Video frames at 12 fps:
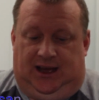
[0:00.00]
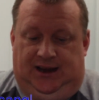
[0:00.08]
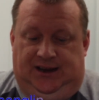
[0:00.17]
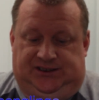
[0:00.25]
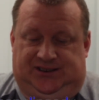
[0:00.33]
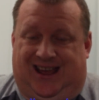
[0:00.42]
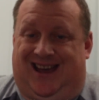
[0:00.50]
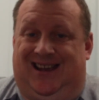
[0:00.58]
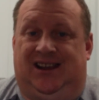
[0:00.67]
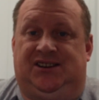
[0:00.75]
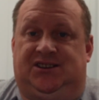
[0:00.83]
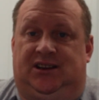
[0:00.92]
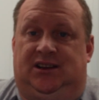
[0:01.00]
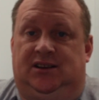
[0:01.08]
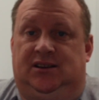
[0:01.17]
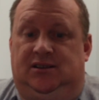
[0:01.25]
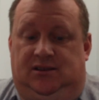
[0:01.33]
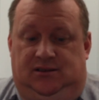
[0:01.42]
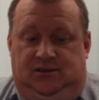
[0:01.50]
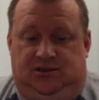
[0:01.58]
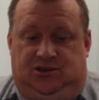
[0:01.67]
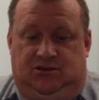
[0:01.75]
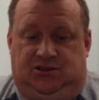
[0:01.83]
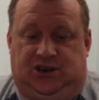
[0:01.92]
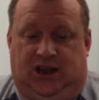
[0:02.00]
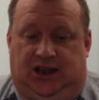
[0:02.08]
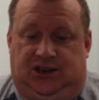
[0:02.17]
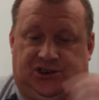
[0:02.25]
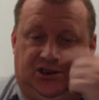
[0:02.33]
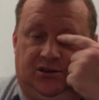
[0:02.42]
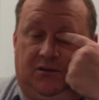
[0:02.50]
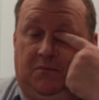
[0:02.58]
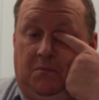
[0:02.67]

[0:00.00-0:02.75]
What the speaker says: And it's that easy to attach